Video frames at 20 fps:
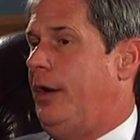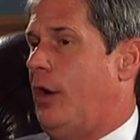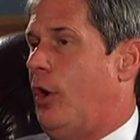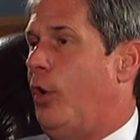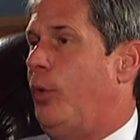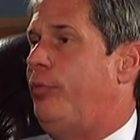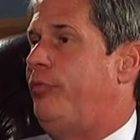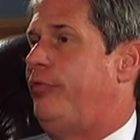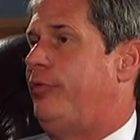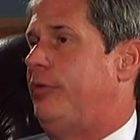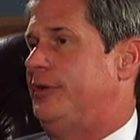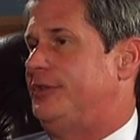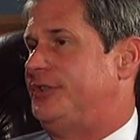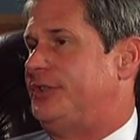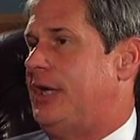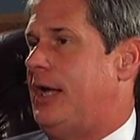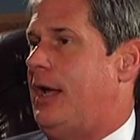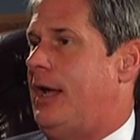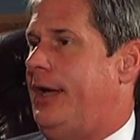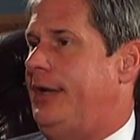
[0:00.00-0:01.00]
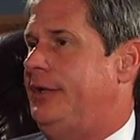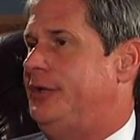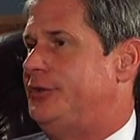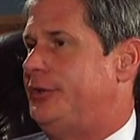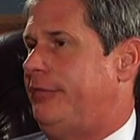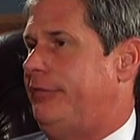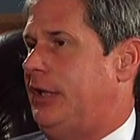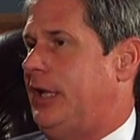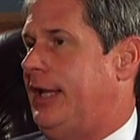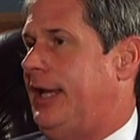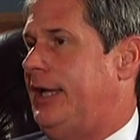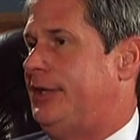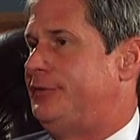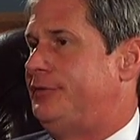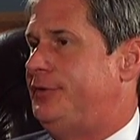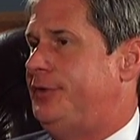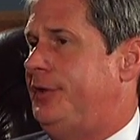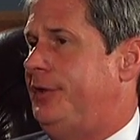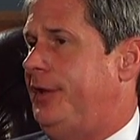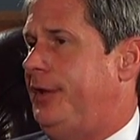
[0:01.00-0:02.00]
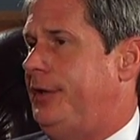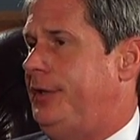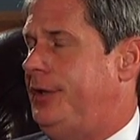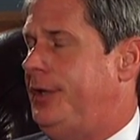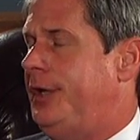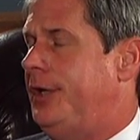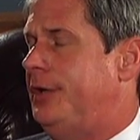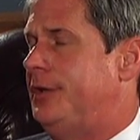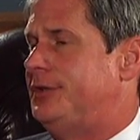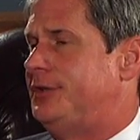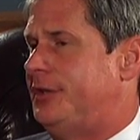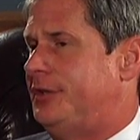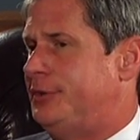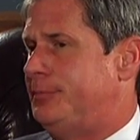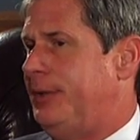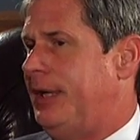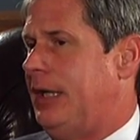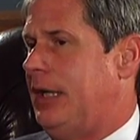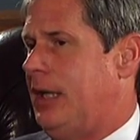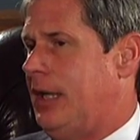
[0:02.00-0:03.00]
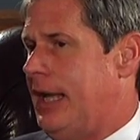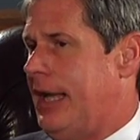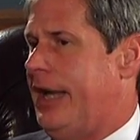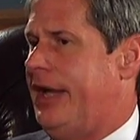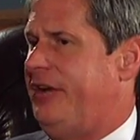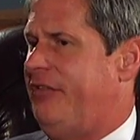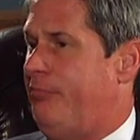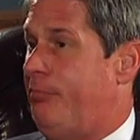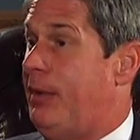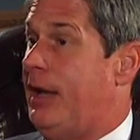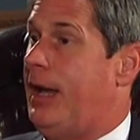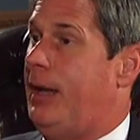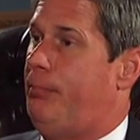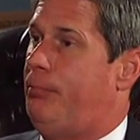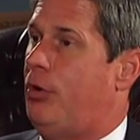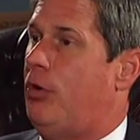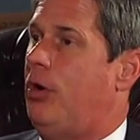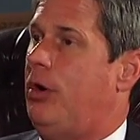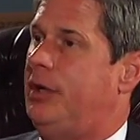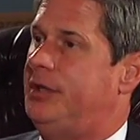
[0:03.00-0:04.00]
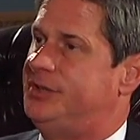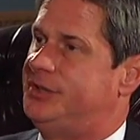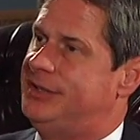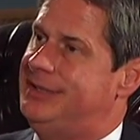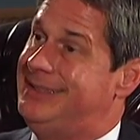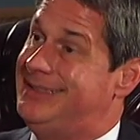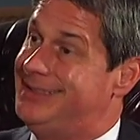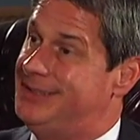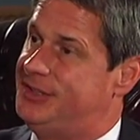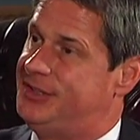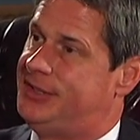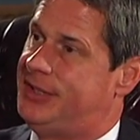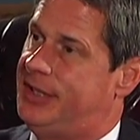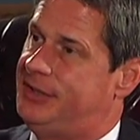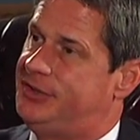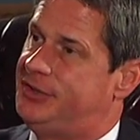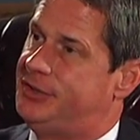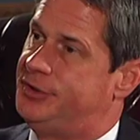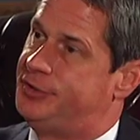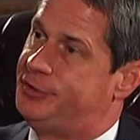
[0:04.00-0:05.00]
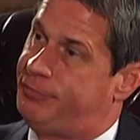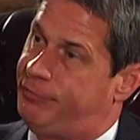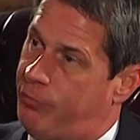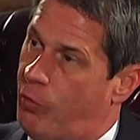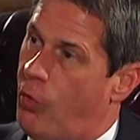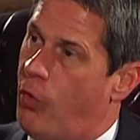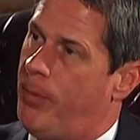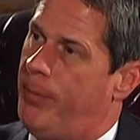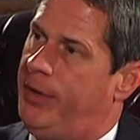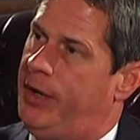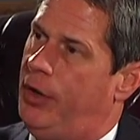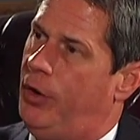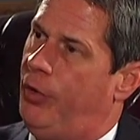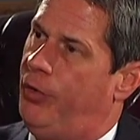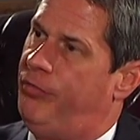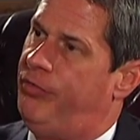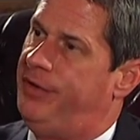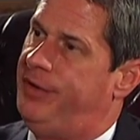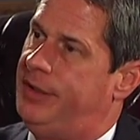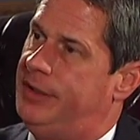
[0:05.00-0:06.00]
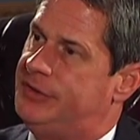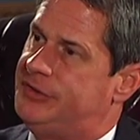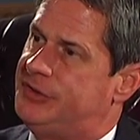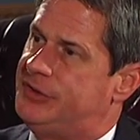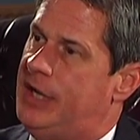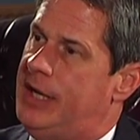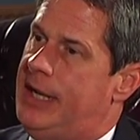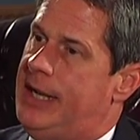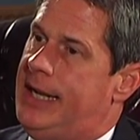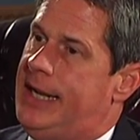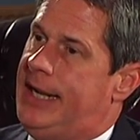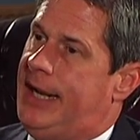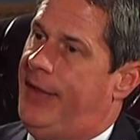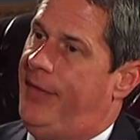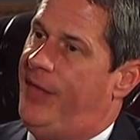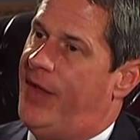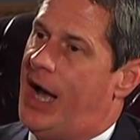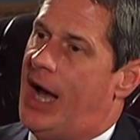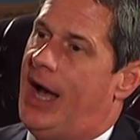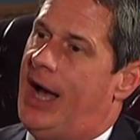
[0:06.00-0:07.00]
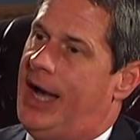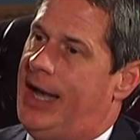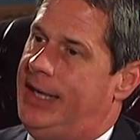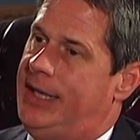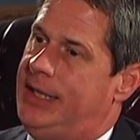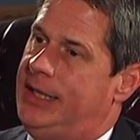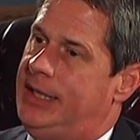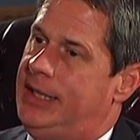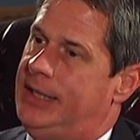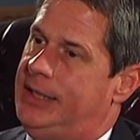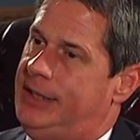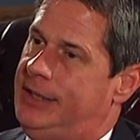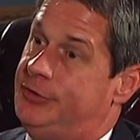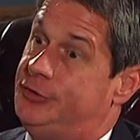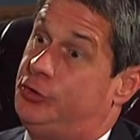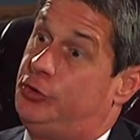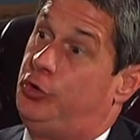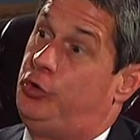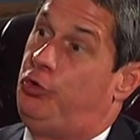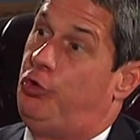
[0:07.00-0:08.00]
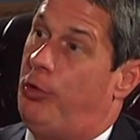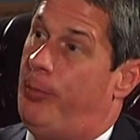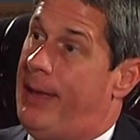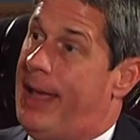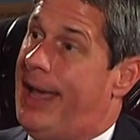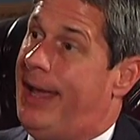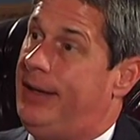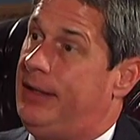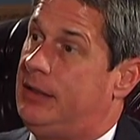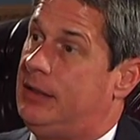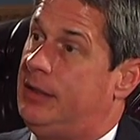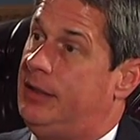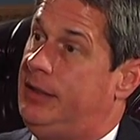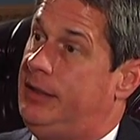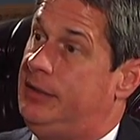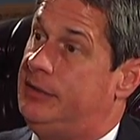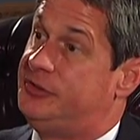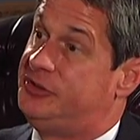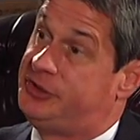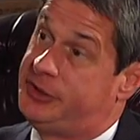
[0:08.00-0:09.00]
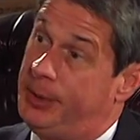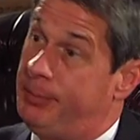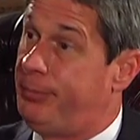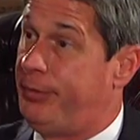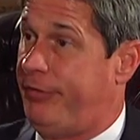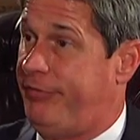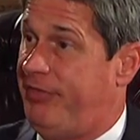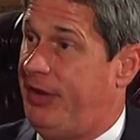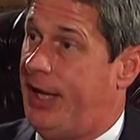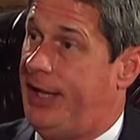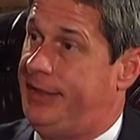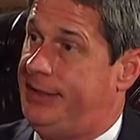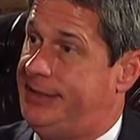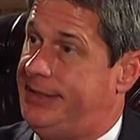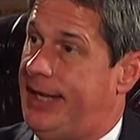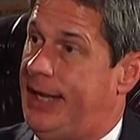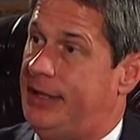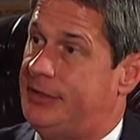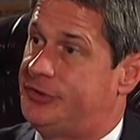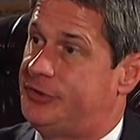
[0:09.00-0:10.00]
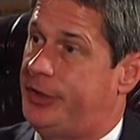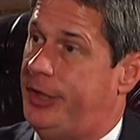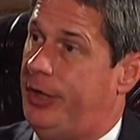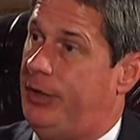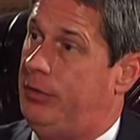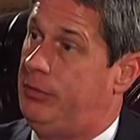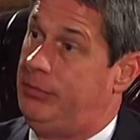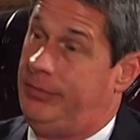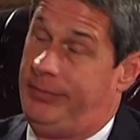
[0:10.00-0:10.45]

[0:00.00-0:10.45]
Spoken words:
hopeful sign is over the last few years, there's been a lot of bipartisan consensus forming over this. And the idea is to dramatically simplify the tax code.